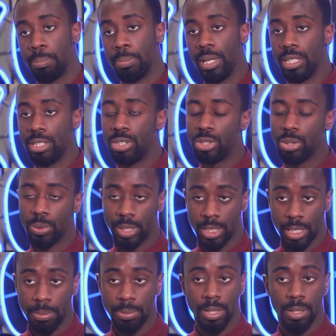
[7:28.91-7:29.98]
ability to
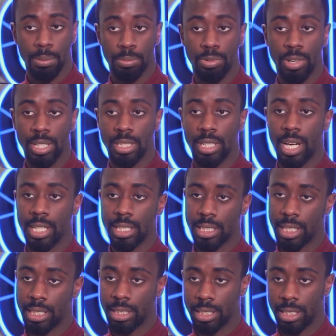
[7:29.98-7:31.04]
accept and embrace their
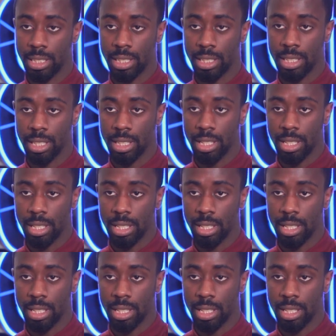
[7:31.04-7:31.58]
identity.